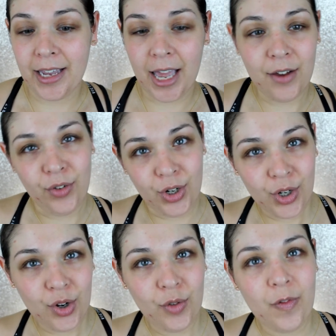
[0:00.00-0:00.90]
kind of
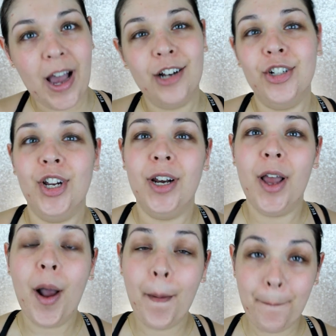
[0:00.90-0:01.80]
good old-fashioned
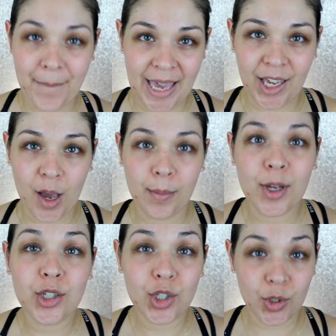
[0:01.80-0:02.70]
makeup
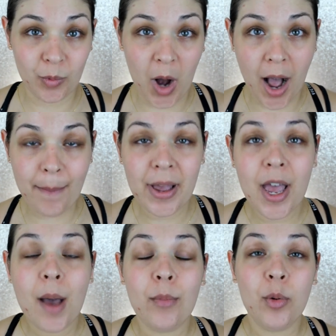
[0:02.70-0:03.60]
swap,
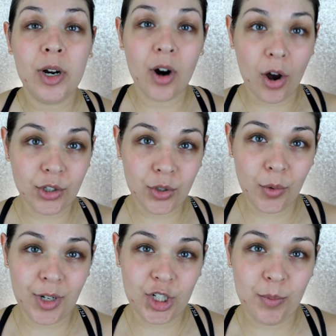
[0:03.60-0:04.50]
but we are also
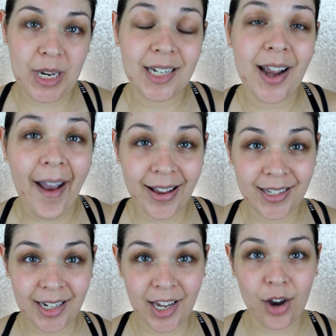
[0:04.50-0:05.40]
going to be
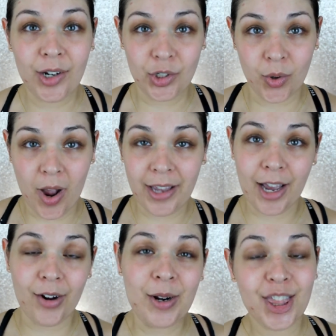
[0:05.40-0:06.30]
testing out and trying
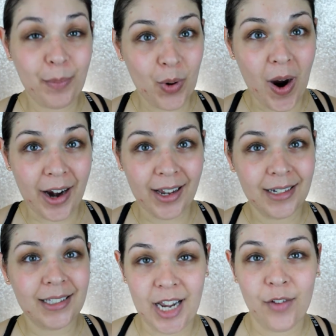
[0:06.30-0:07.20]
out the
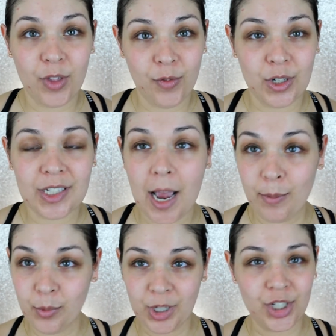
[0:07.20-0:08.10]
products today for the first
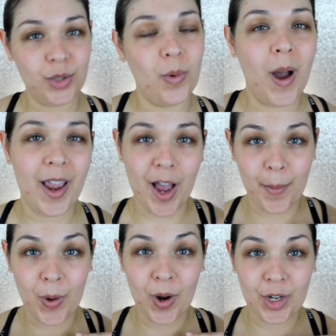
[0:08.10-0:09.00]
time, which is why
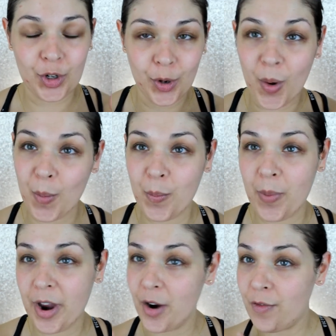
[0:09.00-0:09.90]
I'm on here
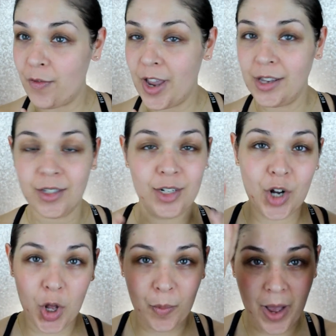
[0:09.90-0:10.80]
barefaced in
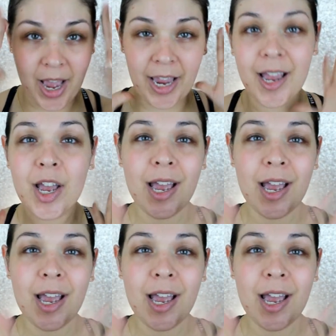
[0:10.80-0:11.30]
all my